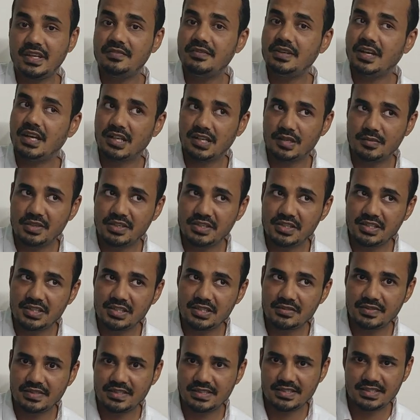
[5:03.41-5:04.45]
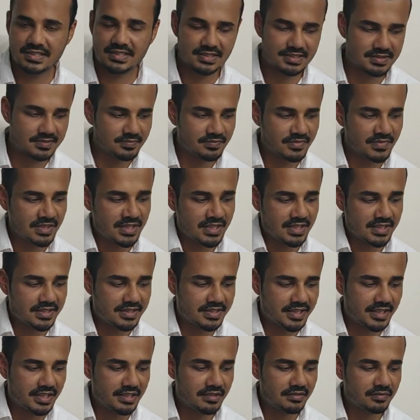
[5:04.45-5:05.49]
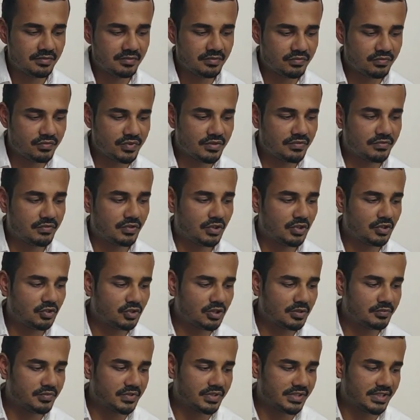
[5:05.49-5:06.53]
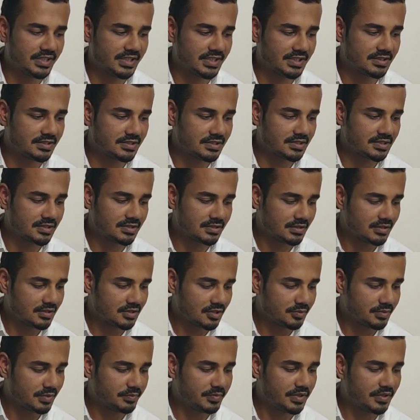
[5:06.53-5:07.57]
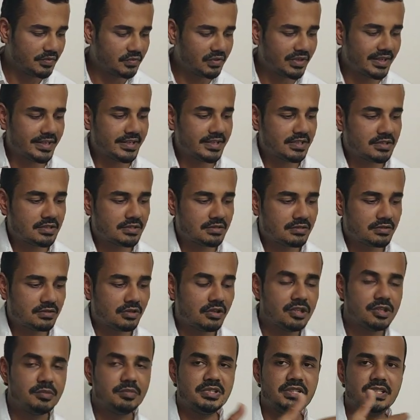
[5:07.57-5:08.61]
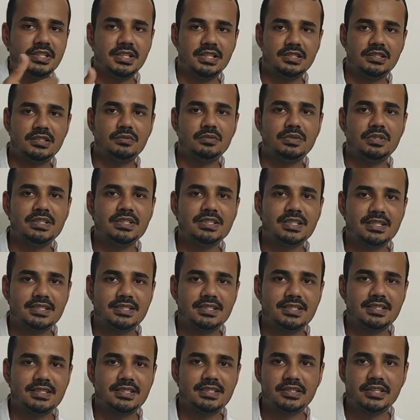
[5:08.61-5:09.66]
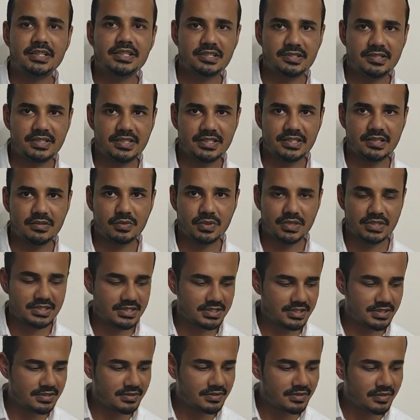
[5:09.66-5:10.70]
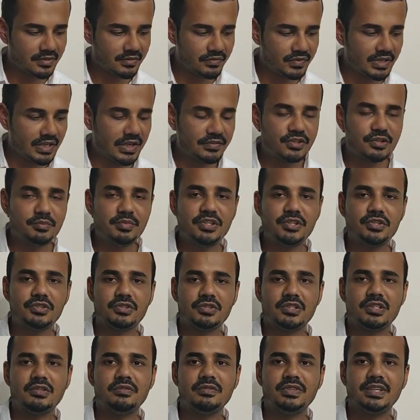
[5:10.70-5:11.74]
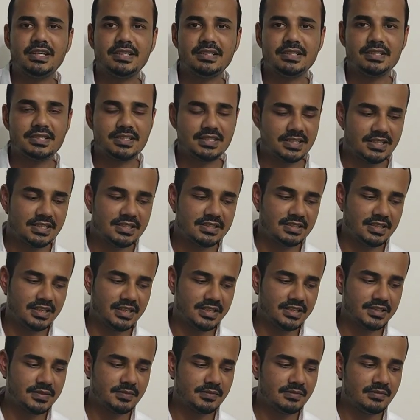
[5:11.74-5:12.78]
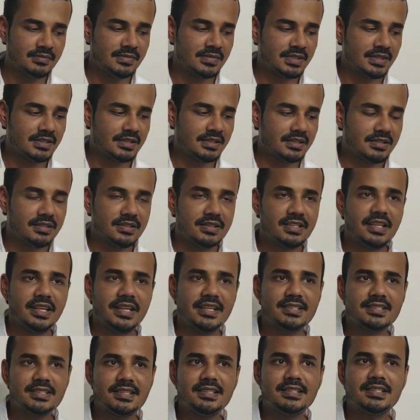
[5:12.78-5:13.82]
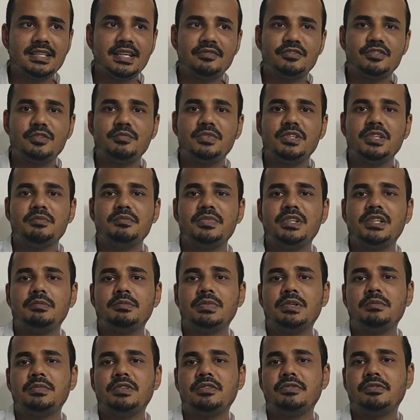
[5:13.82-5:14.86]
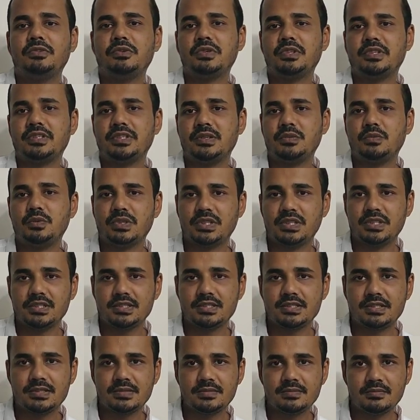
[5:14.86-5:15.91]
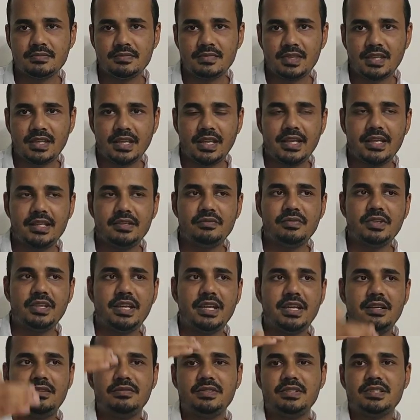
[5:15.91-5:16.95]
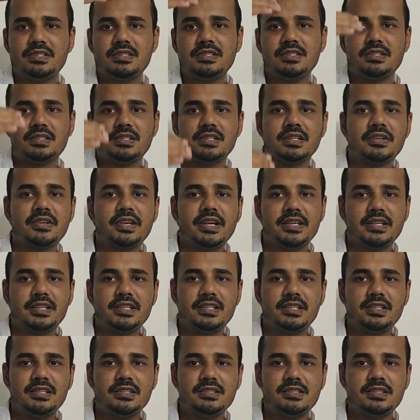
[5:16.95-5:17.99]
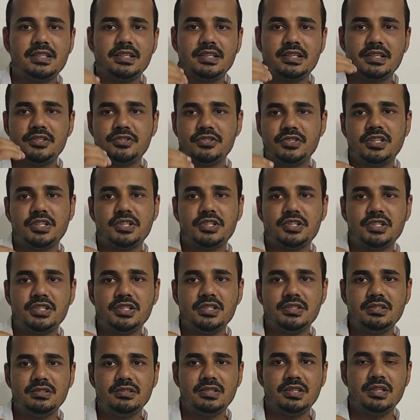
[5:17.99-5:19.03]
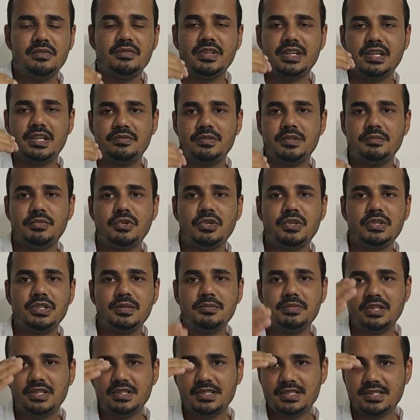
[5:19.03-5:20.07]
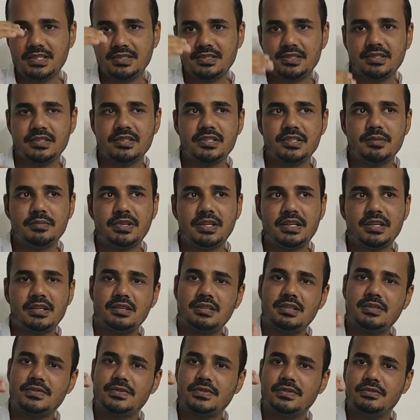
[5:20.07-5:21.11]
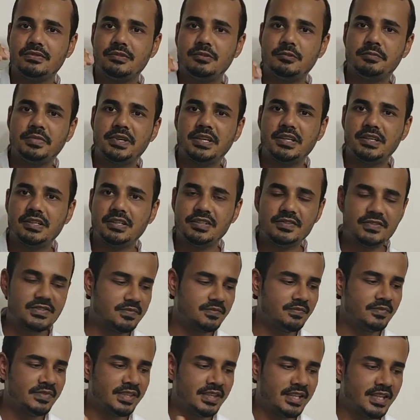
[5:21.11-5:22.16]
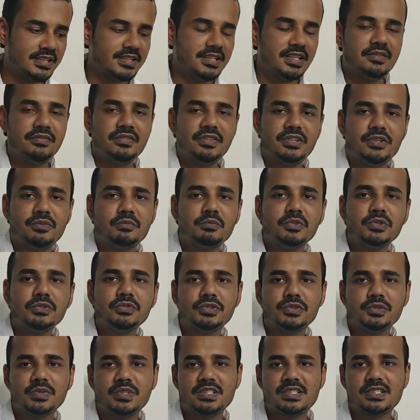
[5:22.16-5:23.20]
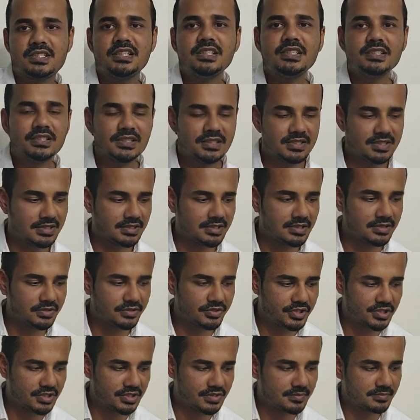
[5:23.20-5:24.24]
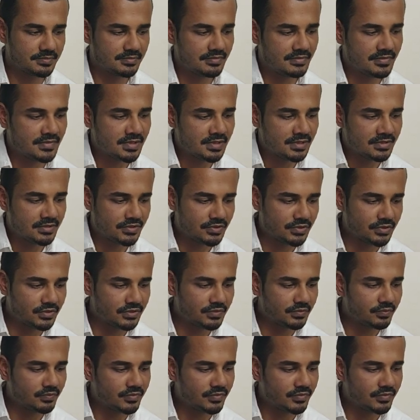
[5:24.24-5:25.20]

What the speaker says: have argumentative essays. Then we follow up with the others. But before I talk about the other ones, as in the direct writing ones, we have to be sure we understand that the essays have to be a minimum of 400 words. And we have a certain criteria, like introduction, then we have the body parts, as in 3 paragraphs or 4 paragraphs, and then we move towards the conclusion. So,